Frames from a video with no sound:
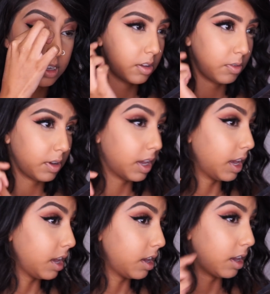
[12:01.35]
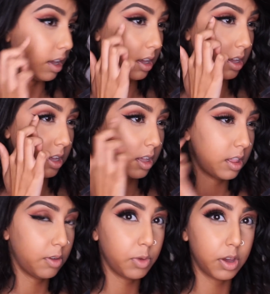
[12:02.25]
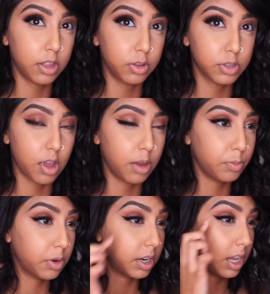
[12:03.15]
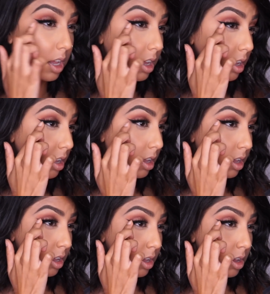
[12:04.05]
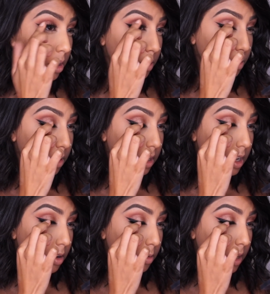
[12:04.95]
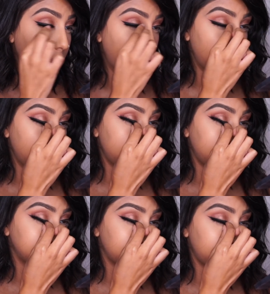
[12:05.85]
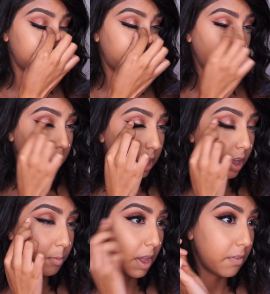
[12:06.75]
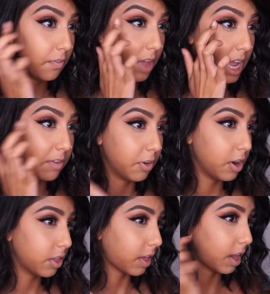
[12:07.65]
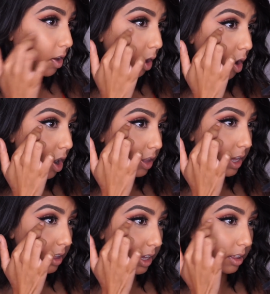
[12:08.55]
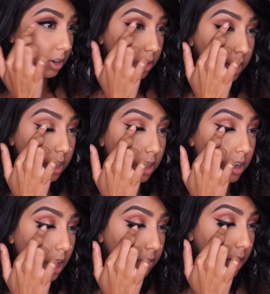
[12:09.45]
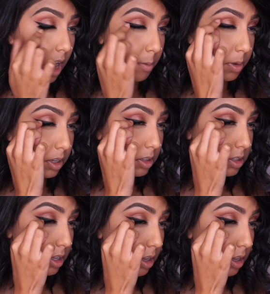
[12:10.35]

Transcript: Okay, I think we got those on pretty okay. Things are kind of working in my favor. Thank God, that like literally never happens.